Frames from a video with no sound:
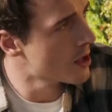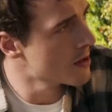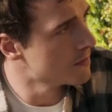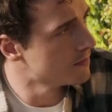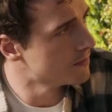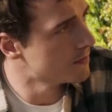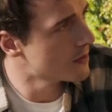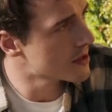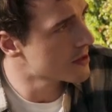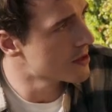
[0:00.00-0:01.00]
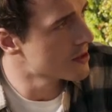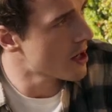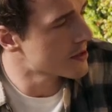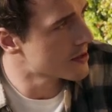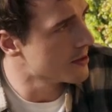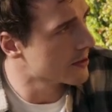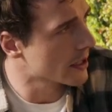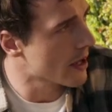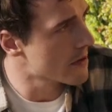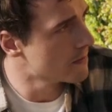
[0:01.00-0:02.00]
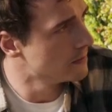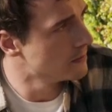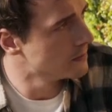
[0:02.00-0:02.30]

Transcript: No, that's the dust doing that.